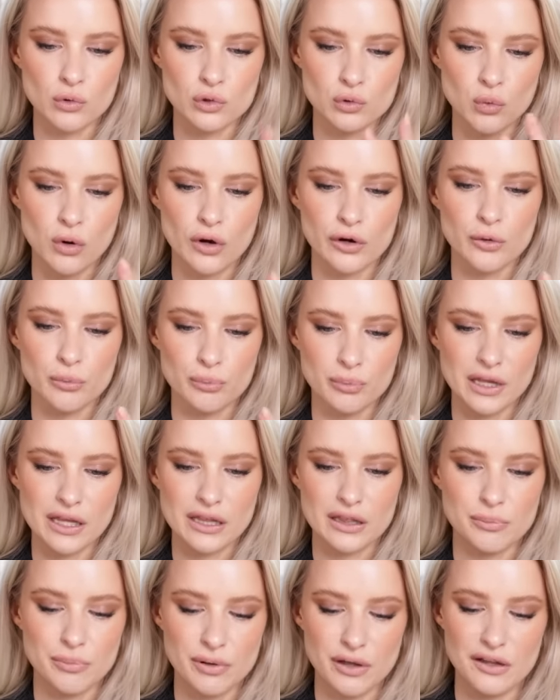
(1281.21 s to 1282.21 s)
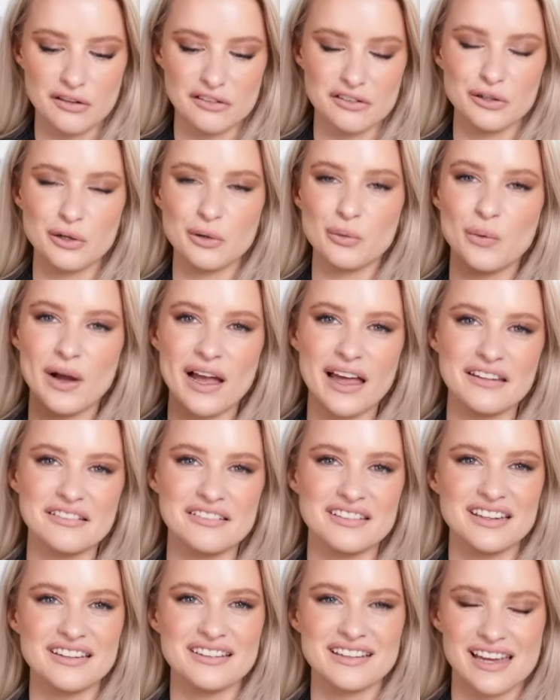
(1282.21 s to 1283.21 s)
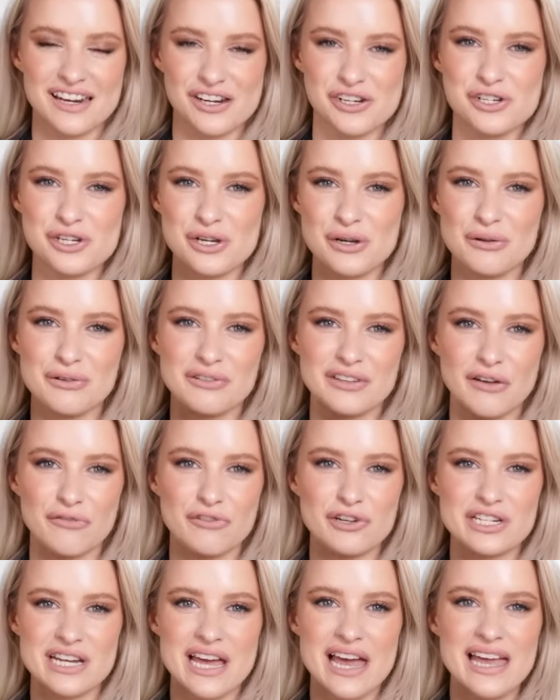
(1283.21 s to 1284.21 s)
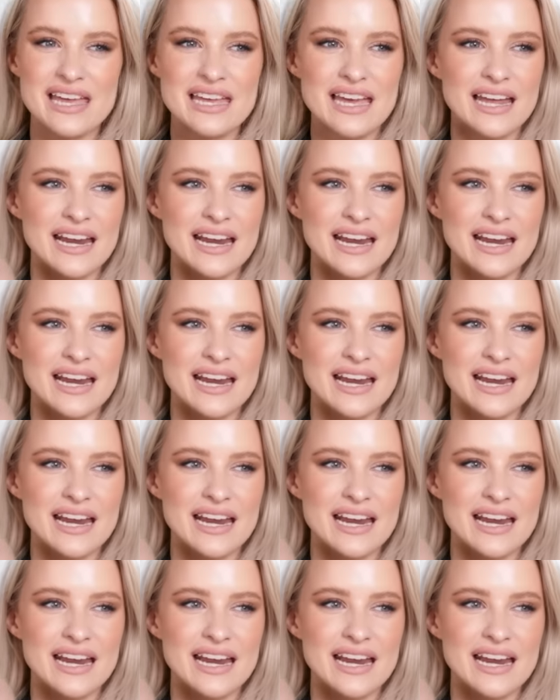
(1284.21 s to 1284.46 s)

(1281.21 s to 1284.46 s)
would want to be the person who wears these kind of shoes every day,